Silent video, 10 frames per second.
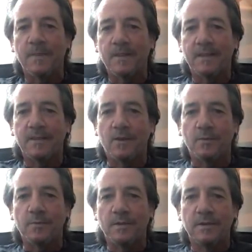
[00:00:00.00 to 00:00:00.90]
you know,
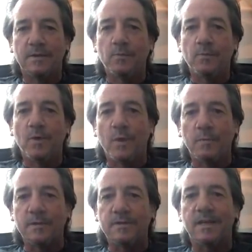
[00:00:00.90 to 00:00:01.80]

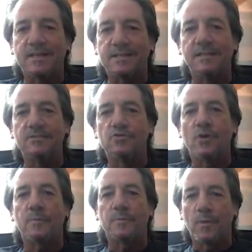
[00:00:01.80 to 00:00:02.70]
Wimbledon actually
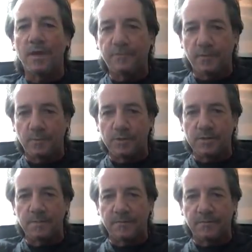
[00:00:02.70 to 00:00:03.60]
dropped away from us in
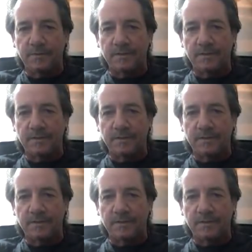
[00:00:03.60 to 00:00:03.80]
midfield.